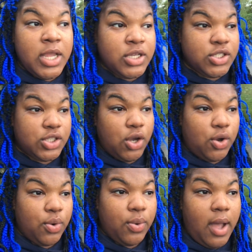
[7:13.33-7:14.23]

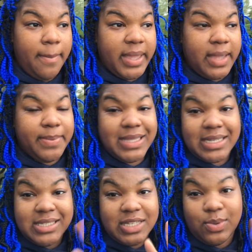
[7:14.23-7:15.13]
So I mean, but
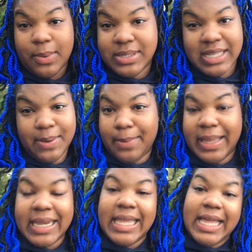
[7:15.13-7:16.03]
that's why we say we don't
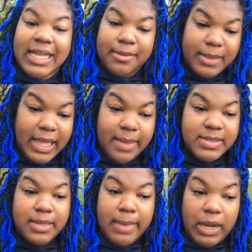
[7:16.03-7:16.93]
make any income claims,
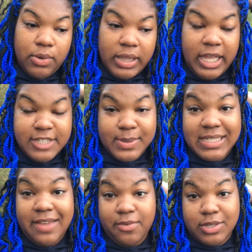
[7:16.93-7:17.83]
the medical claims, because
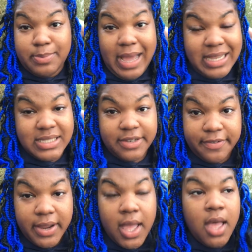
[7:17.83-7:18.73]
everyone's body is
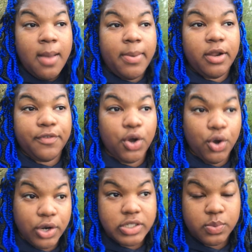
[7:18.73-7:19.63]
different. But of
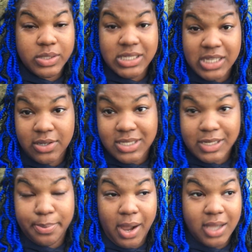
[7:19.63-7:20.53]
course, with TLC
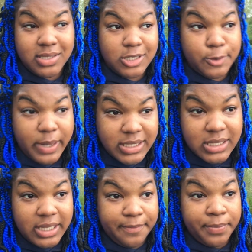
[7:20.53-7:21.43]
products
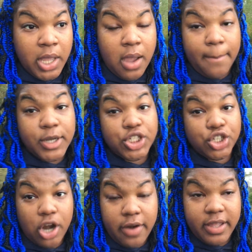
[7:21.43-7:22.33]
especially,
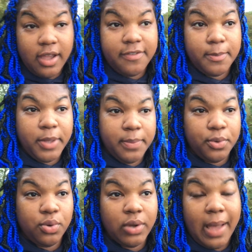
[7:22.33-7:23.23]
majority of the
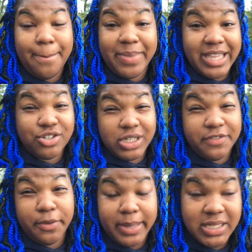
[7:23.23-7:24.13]
people who got big
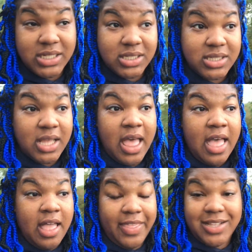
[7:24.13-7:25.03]
transformations,
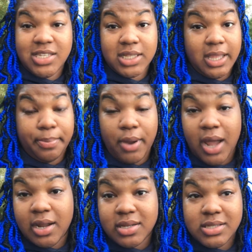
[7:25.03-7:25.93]
they took their
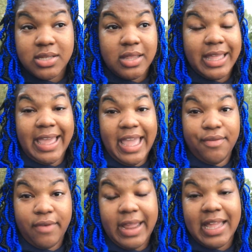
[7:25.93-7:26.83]
products, they ate
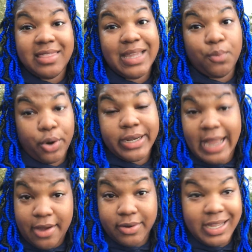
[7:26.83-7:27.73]
right, and they worked
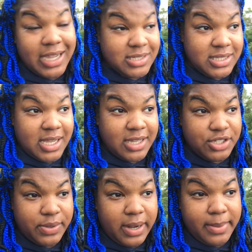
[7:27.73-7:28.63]
out and they exercised. You
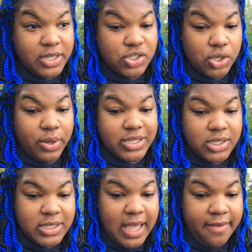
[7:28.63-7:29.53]
know what I mean? So it's
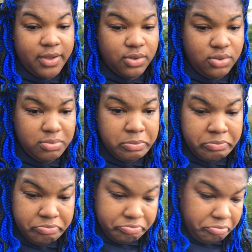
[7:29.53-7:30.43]
just having, ooh,
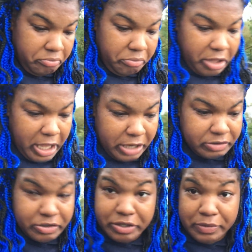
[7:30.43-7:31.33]
I
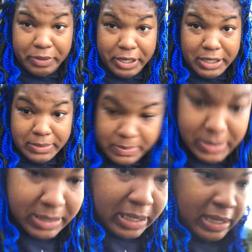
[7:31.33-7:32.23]
don't do the
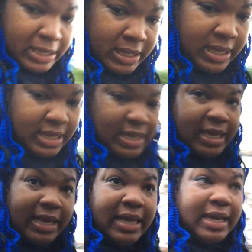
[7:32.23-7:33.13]
worms.
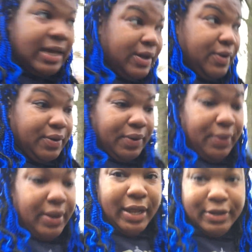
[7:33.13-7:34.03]

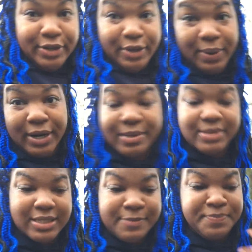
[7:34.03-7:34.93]
Ooh, I don't do the worms.